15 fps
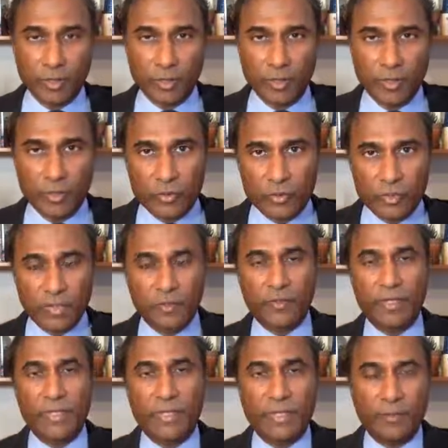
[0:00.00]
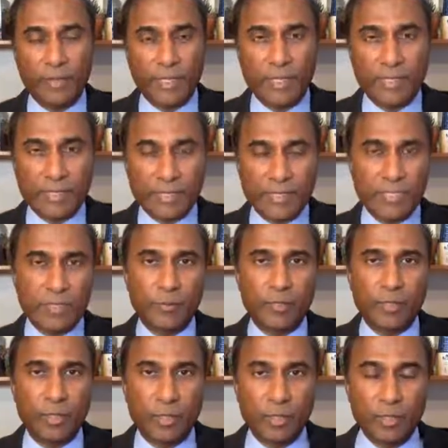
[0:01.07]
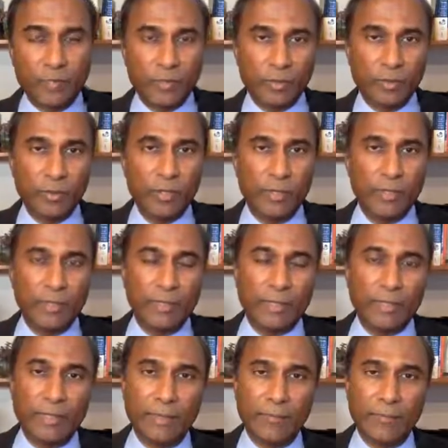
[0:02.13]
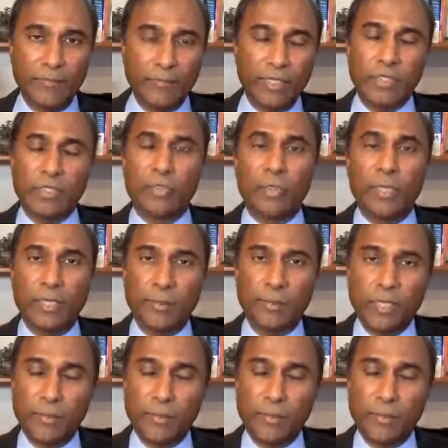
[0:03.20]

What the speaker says: and we're trying to figure out how to make it accessible to all of you very shortly.